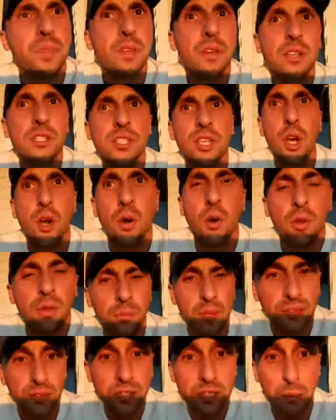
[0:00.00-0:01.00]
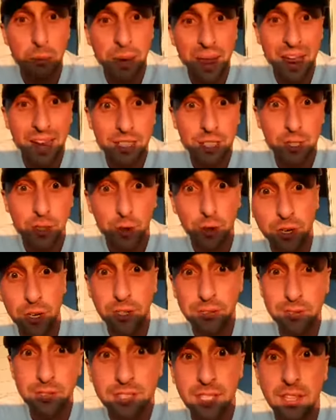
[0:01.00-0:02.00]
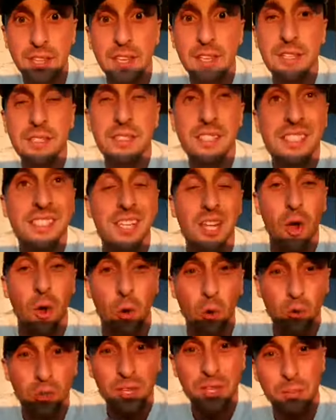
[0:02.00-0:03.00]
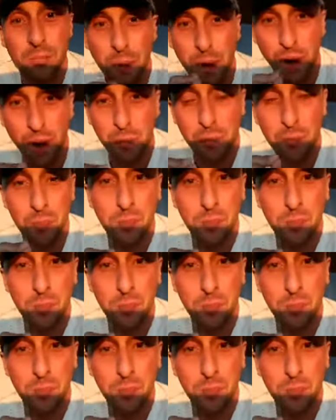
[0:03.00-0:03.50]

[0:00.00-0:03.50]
so, let me give you some backstory to this. This is the only apartment